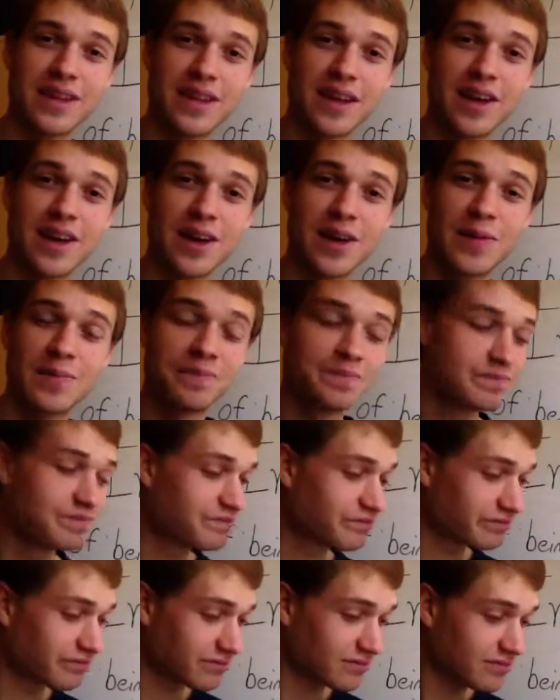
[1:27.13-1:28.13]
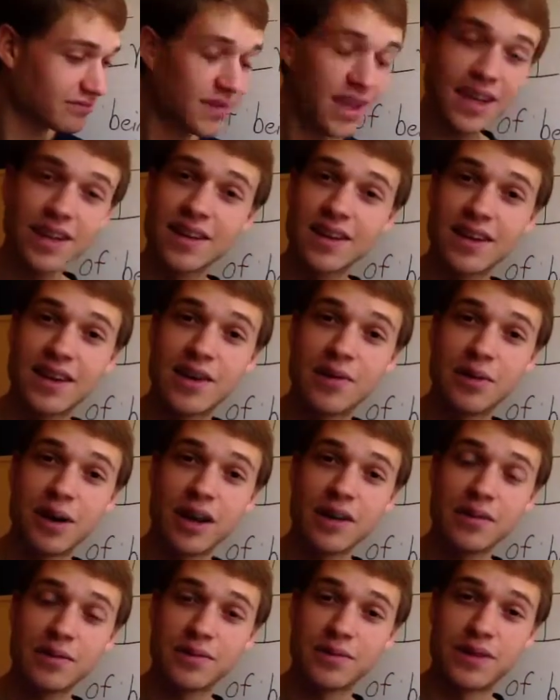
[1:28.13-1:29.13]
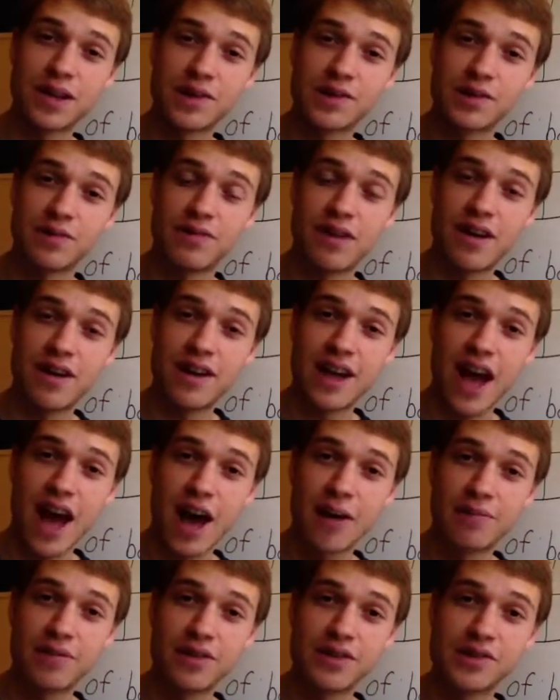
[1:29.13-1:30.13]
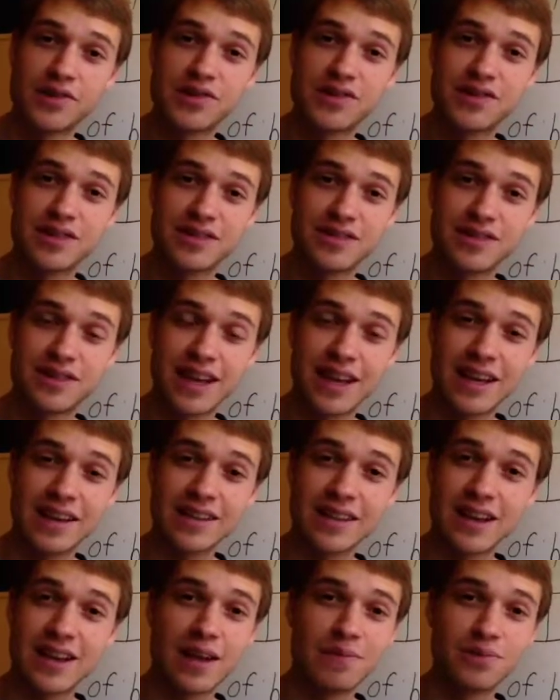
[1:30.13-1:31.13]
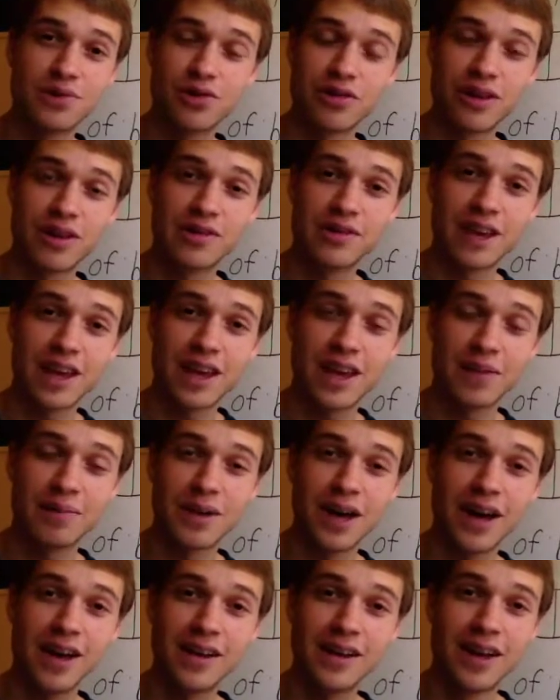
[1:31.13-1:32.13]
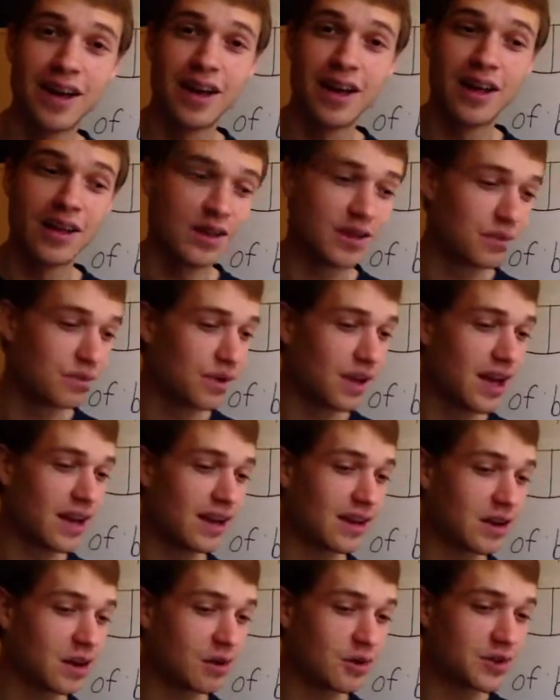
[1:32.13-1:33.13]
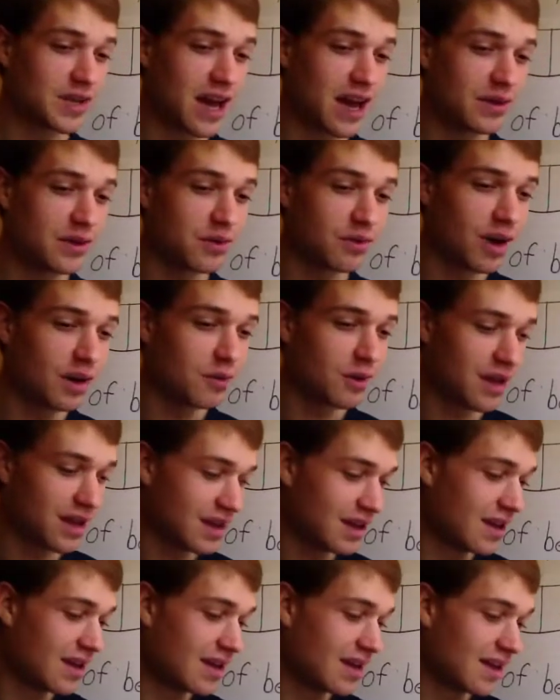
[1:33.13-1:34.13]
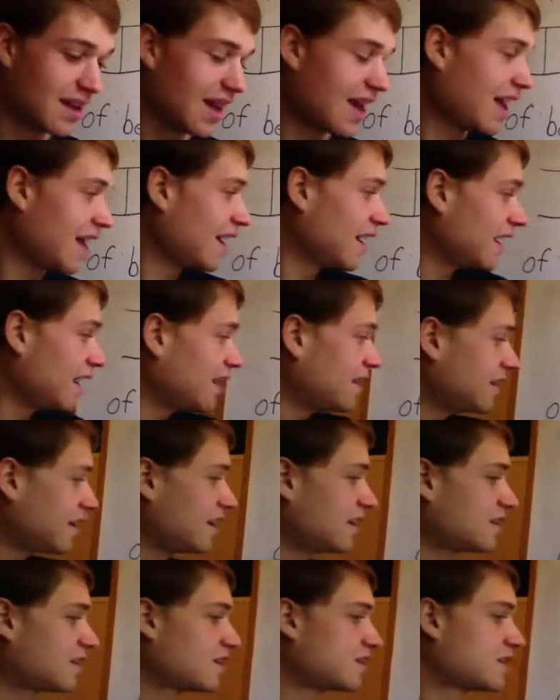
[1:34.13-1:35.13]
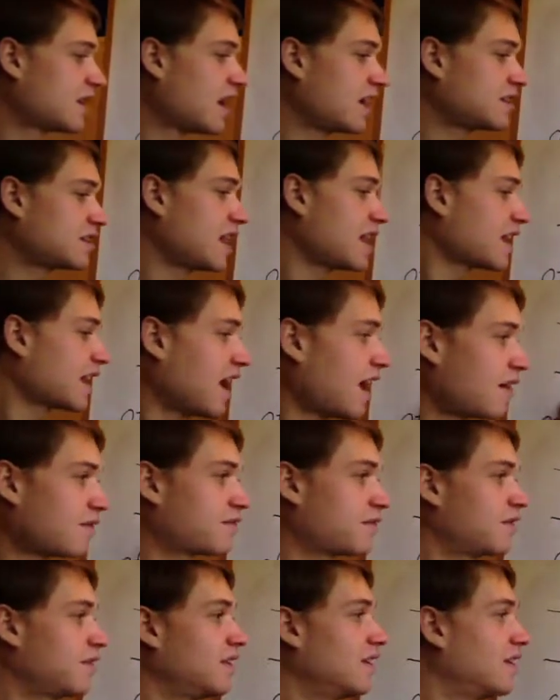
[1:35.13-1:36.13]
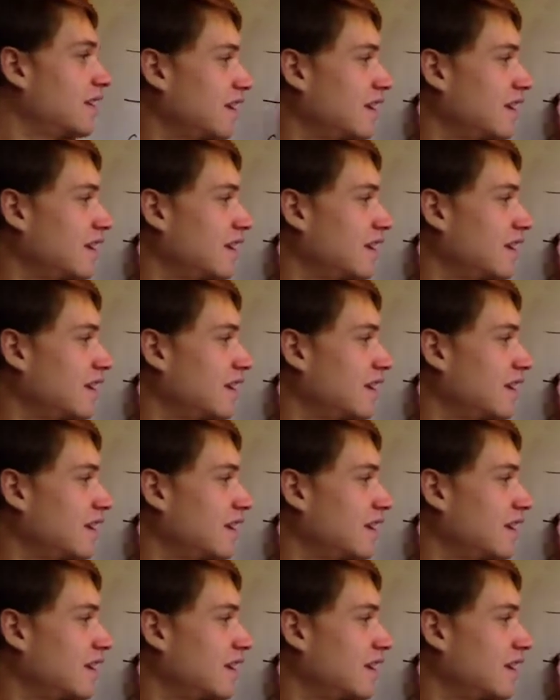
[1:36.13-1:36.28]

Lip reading: Well, there's a very obvious thing that I'm sure you're thinking about. The plane goes down the runway, and it does not take off.